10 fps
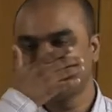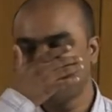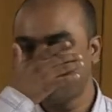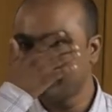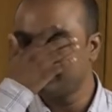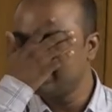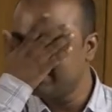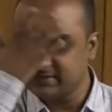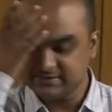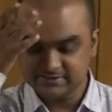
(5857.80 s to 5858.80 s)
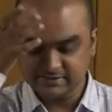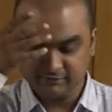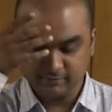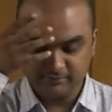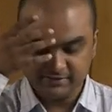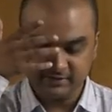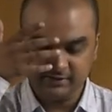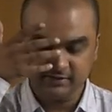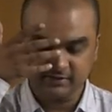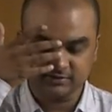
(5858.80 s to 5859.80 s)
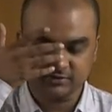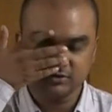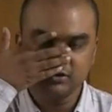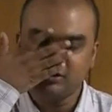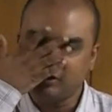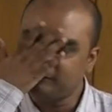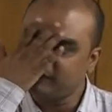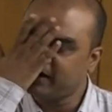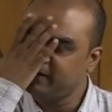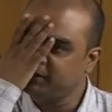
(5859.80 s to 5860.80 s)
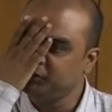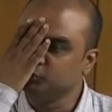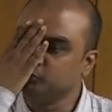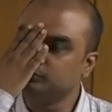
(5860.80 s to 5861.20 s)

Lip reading: ICT Development Index of ITU.